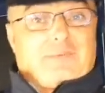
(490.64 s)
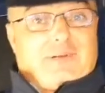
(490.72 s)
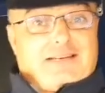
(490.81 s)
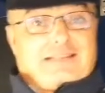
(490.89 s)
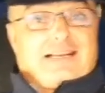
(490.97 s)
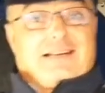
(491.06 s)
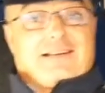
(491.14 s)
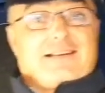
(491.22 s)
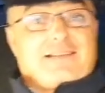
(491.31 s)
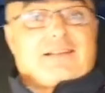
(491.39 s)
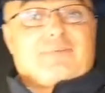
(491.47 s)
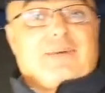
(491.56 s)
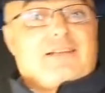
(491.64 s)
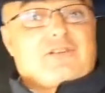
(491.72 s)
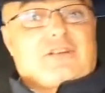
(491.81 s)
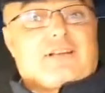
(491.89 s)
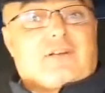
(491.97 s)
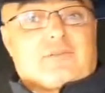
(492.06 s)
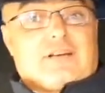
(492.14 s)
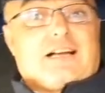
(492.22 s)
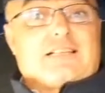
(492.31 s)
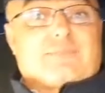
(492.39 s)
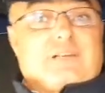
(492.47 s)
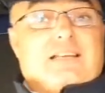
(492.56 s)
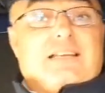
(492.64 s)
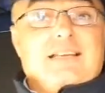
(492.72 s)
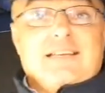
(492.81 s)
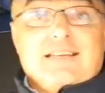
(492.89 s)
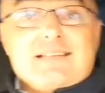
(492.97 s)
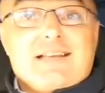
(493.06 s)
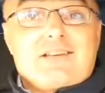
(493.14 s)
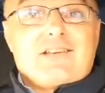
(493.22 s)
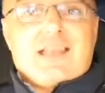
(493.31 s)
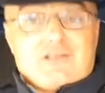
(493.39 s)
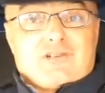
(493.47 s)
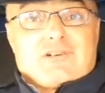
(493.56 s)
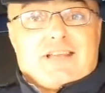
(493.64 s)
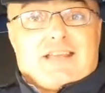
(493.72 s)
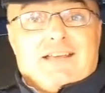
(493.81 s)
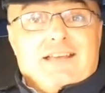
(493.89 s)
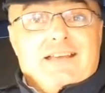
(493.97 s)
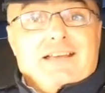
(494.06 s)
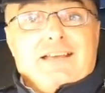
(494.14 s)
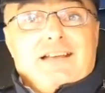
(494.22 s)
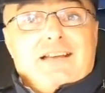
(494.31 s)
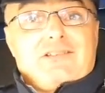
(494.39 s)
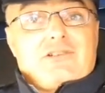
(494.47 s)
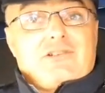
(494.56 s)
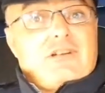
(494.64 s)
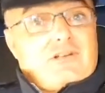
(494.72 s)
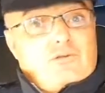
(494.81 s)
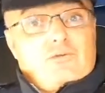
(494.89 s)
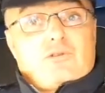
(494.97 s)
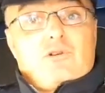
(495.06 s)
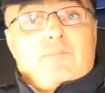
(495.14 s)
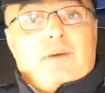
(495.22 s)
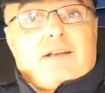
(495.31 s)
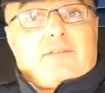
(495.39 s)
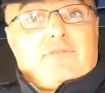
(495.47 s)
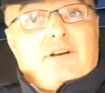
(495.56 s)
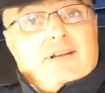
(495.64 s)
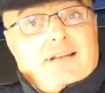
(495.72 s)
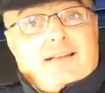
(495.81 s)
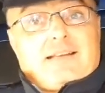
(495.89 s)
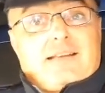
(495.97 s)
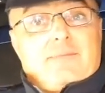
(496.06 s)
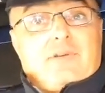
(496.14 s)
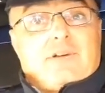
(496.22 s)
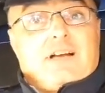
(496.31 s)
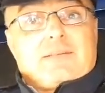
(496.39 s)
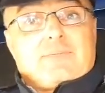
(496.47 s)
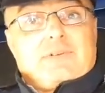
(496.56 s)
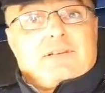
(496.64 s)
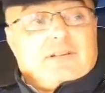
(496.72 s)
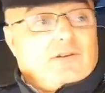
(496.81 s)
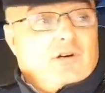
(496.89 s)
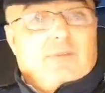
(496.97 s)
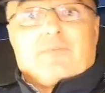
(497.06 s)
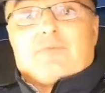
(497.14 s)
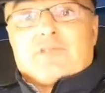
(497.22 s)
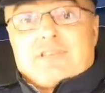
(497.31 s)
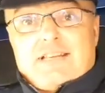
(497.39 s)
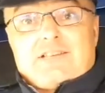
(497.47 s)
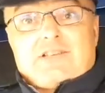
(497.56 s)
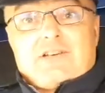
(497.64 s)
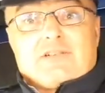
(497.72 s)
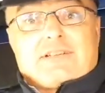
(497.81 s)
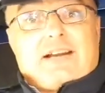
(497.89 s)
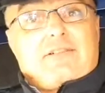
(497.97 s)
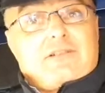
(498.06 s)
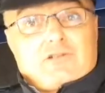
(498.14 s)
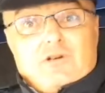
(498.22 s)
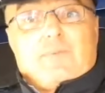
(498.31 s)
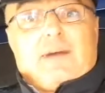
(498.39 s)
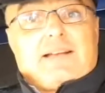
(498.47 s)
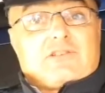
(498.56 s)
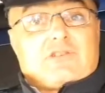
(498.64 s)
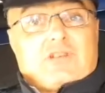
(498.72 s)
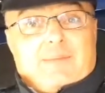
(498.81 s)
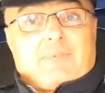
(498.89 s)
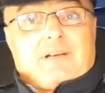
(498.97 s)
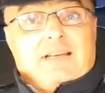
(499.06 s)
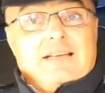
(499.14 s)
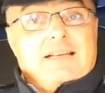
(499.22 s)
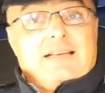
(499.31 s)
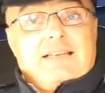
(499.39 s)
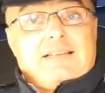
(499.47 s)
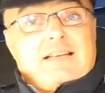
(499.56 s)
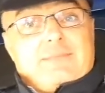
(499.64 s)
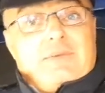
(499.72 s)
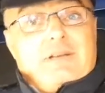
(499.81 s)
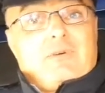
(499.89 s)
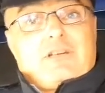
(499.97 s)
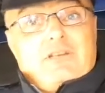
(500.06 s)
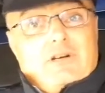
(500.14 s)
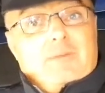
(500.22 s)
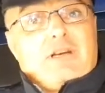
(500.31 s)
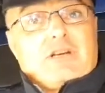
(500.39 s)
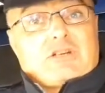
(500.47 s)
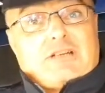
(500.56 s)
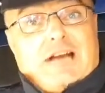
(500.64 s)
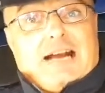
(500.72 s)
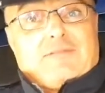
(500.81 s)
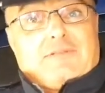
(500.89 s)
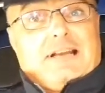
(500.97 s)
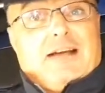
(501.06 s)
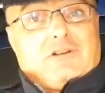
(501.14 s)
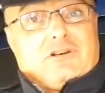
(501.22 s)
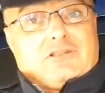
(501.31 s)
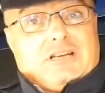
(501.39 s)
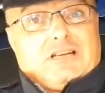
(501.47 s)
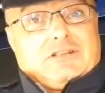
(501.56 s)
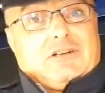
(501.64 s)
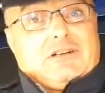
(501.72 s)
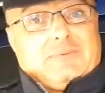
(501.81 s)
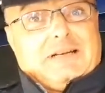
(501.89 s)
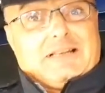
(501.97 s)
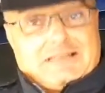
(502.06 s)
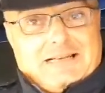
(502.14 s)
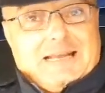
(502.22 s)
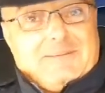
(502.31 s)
in his hand. And I said, "When did you get out of hospital?" He said, "Yesterday." I said, "You're not doing too bad for a lad that came out of hospital, a coma for 6 years, carrying two bags of shopping." And he said to me, "Wouldn't you be starving after 6 years being asleep?"